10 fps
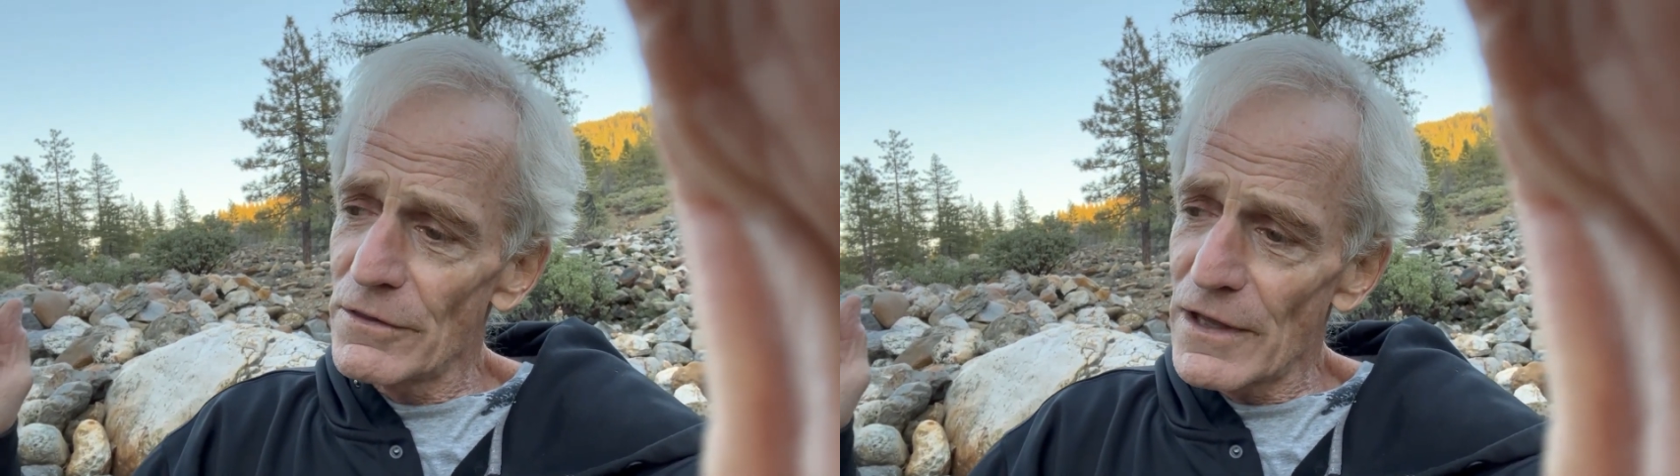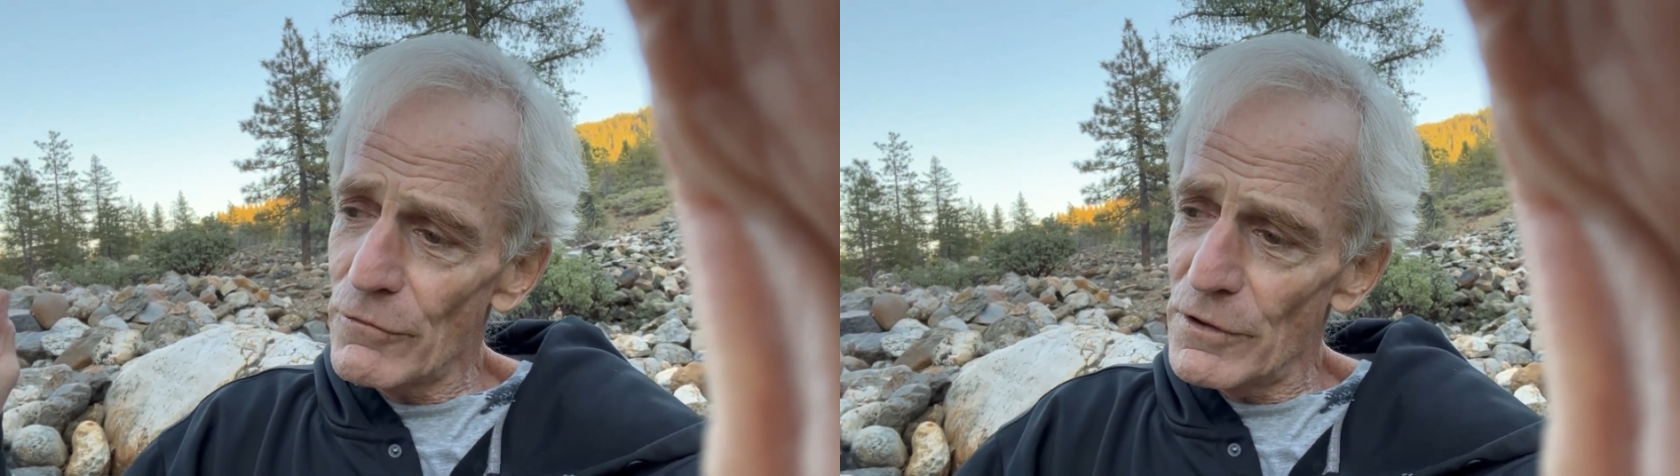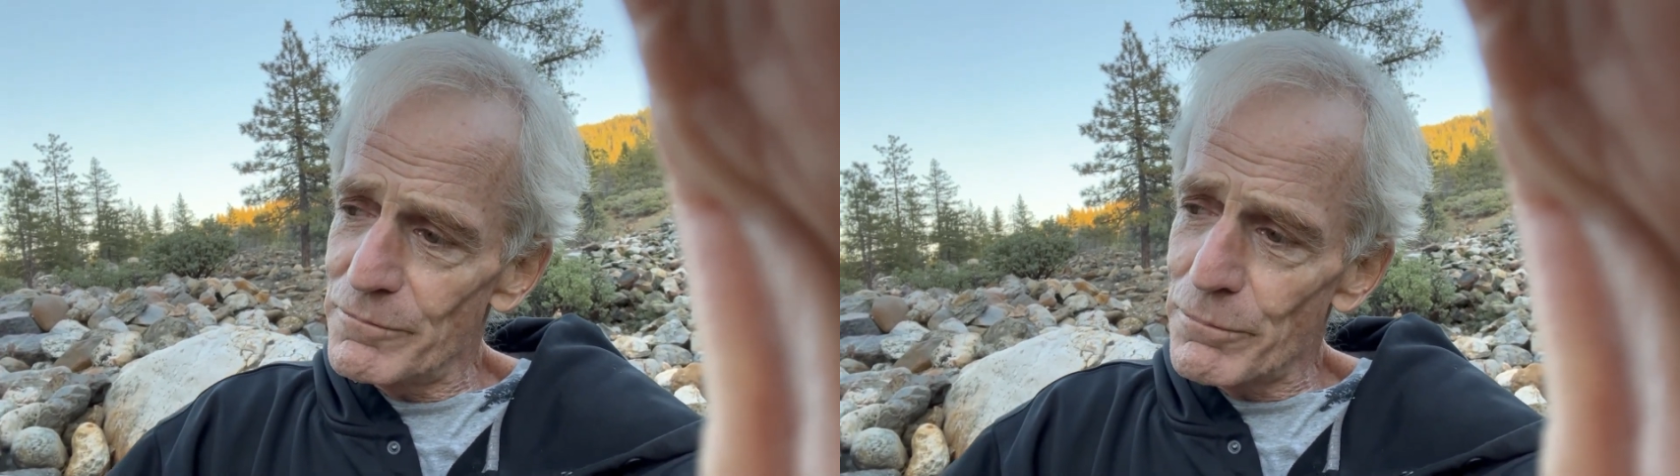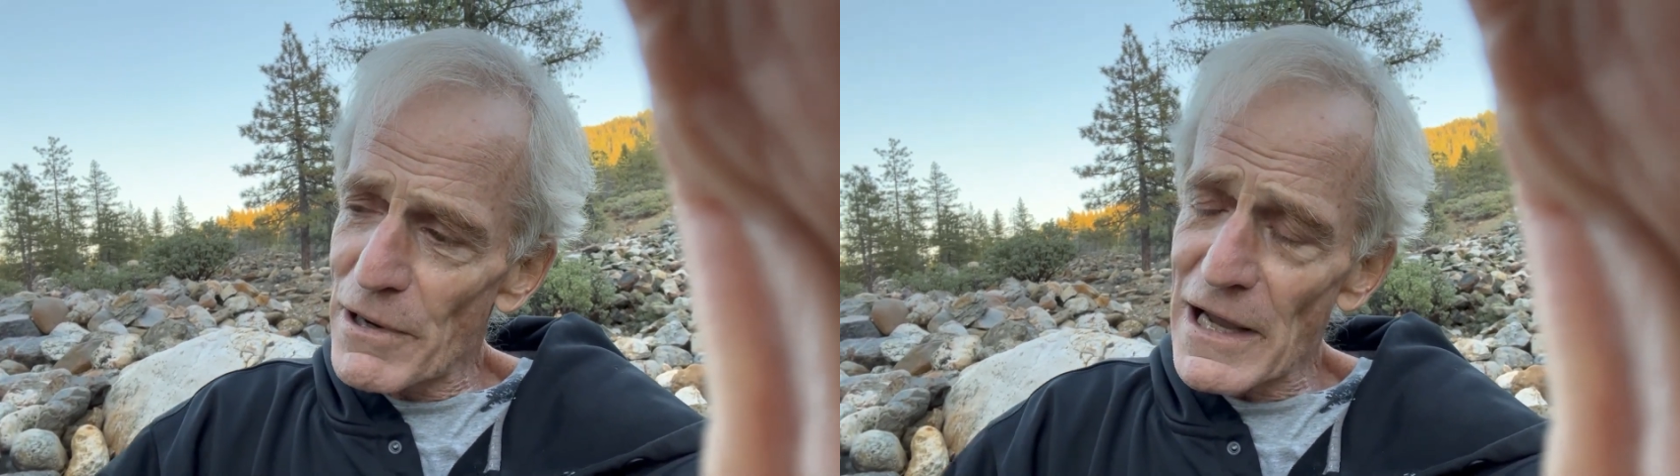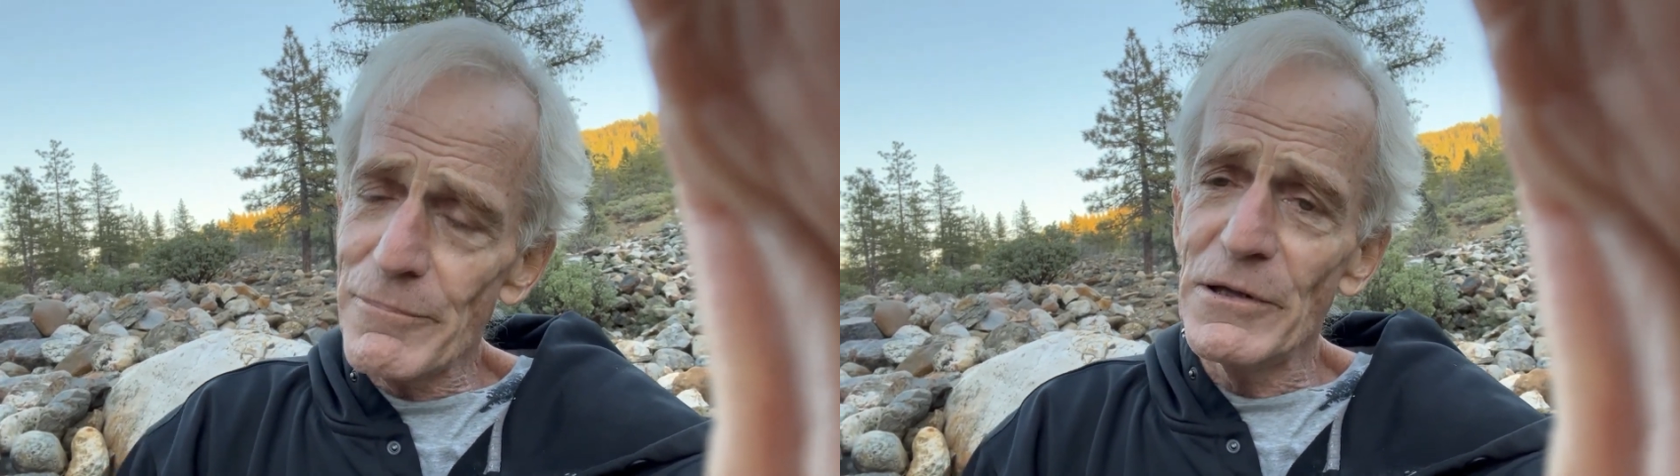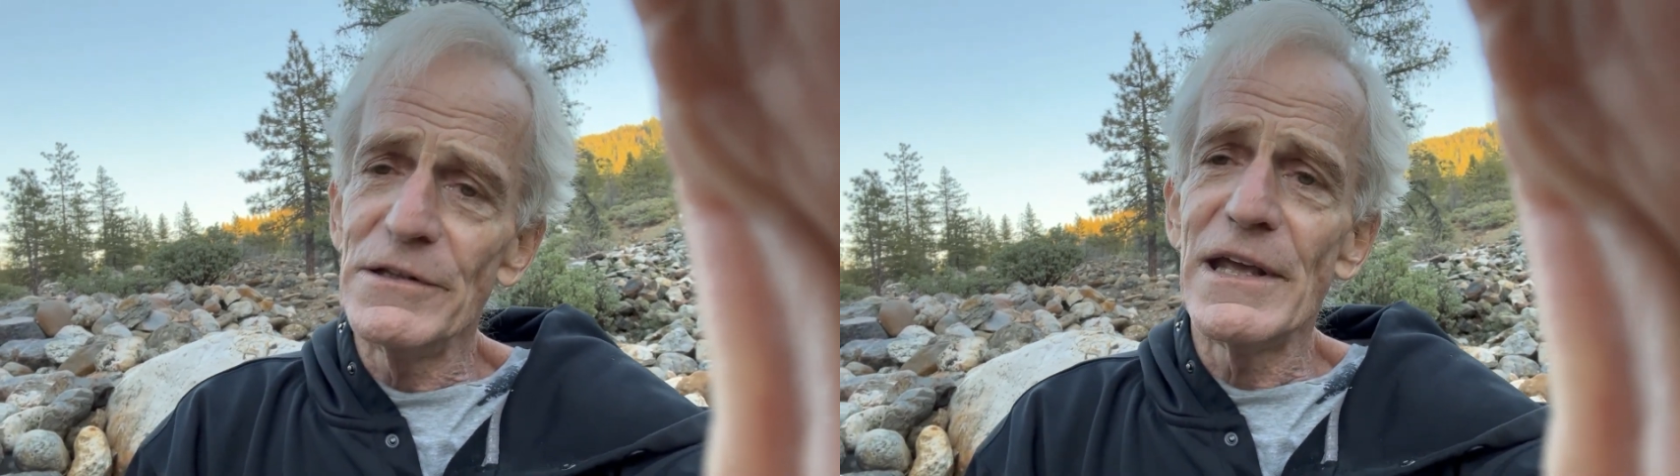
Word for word: they would pipe it